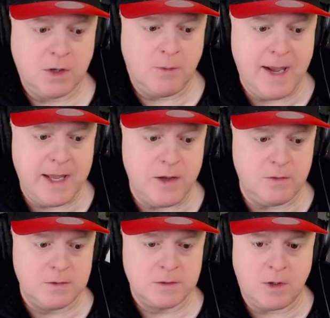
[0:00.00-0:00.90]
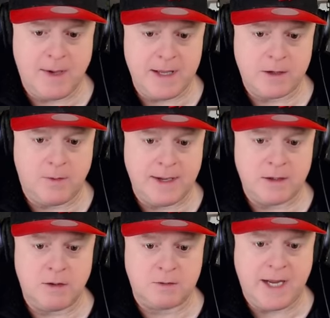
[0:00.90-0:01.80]
Go away, you. Go away, go away.
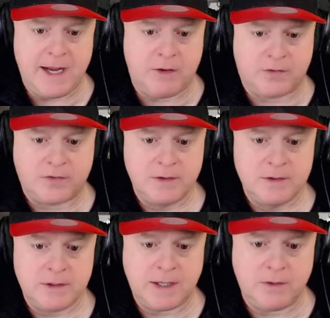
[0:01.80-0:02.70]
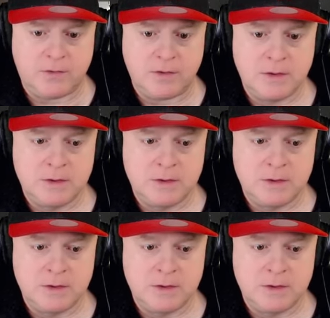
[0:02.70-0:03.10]
Oh, Tails. Deals.